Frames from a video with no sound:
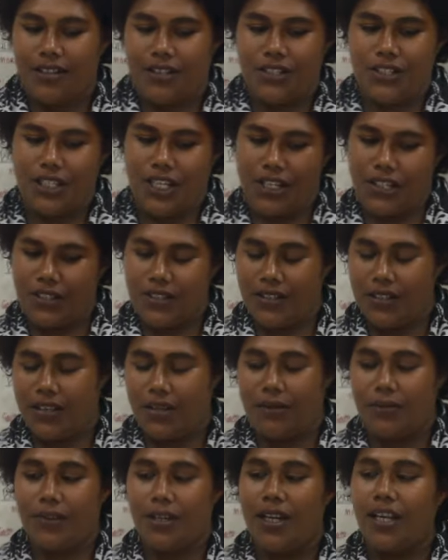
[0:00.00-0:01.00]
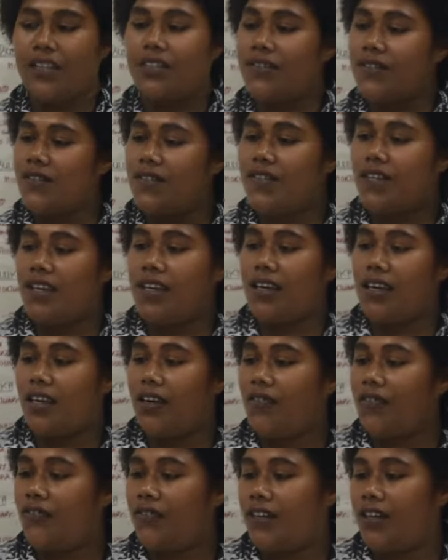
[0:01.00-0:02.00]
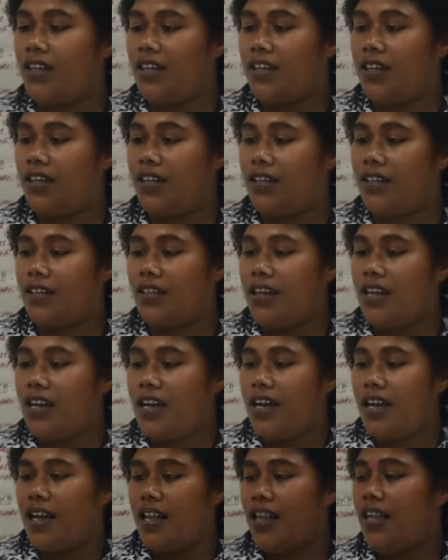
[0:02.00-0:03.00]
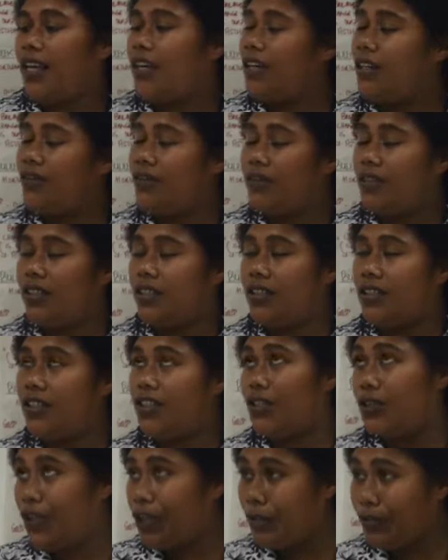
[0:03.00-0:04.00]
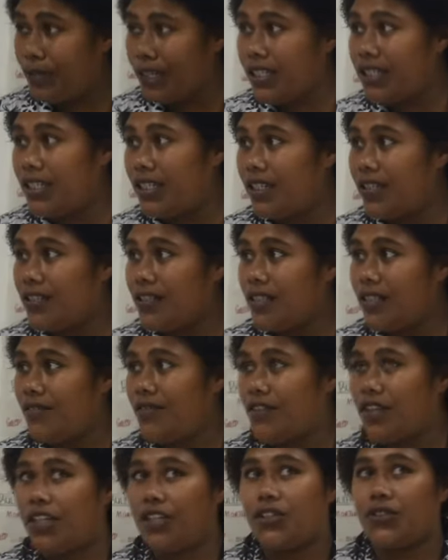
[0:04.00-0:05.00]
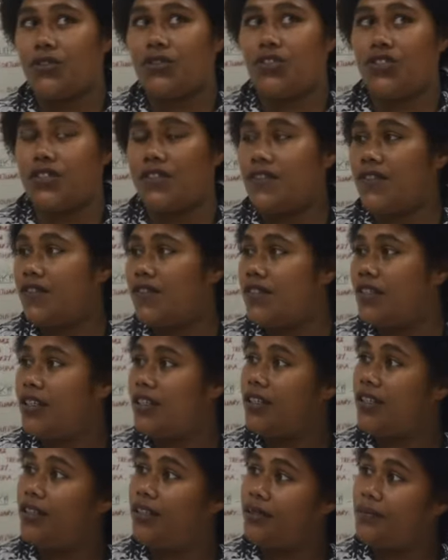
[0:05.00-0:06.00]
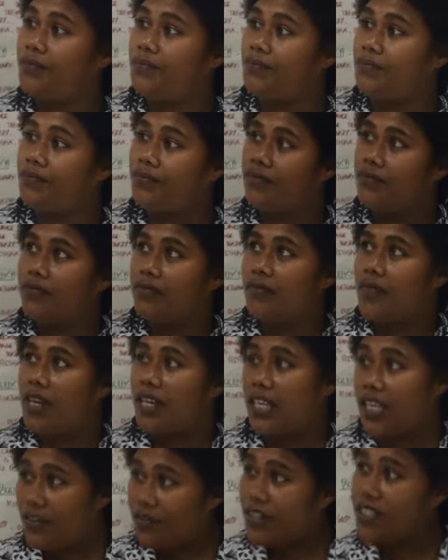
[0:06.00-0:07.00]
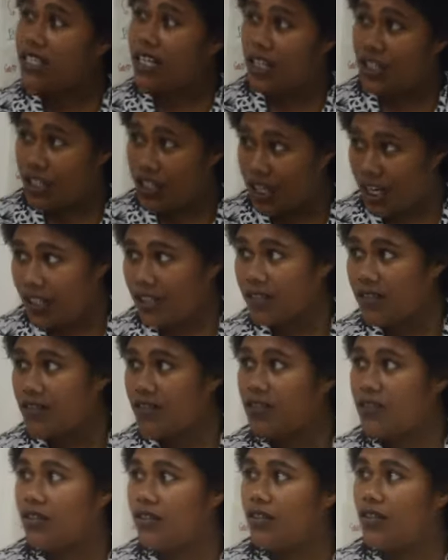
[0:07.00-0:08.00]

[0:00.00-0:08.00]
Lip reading: Changes I would like to see if they, during meetings, if they could just give us a chance